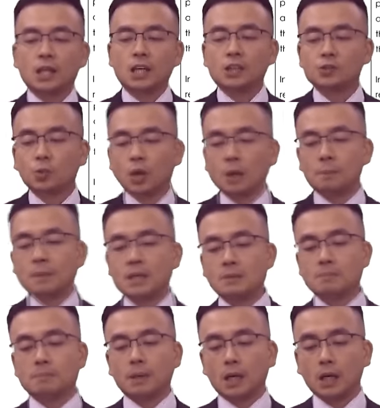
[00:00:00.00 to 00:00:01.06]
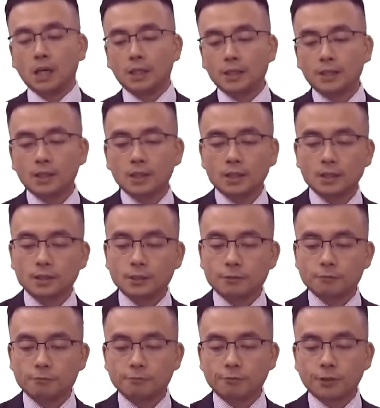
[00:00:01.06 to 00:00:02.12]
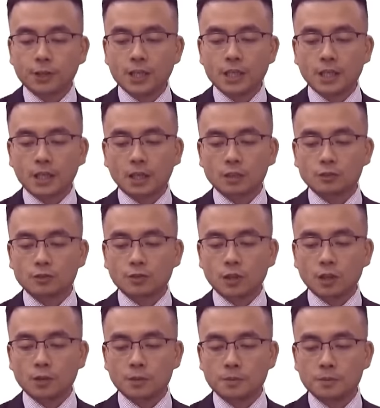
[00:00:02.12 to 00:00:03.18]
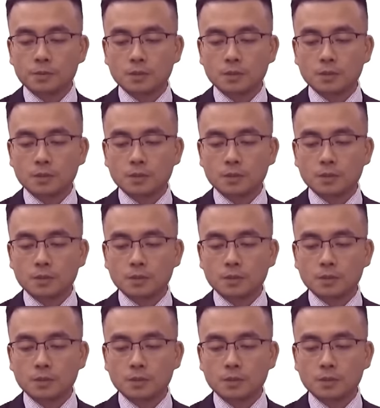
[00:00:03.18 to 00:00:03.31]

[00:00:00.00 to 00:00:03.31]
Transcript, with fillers: is what I mean by the free cash flow